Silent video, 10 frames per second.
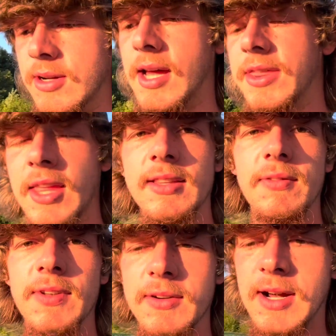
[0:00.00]
I think the
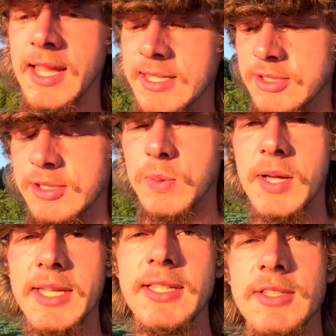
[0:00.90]
V-rake is just
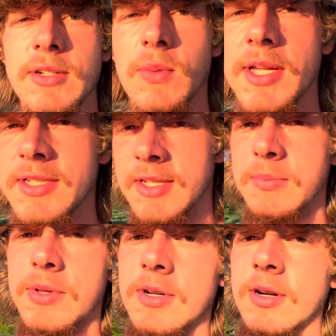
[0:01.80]
way easier, way
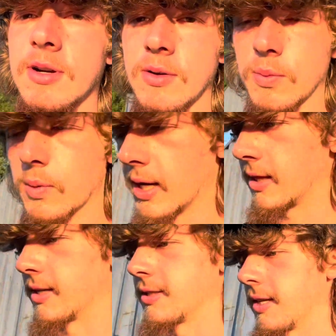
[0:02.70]
simpler, way
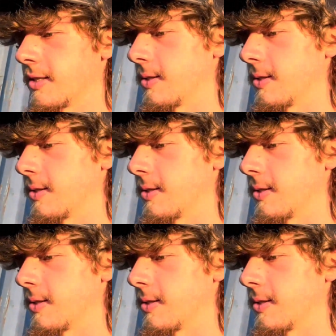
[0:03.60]
less things to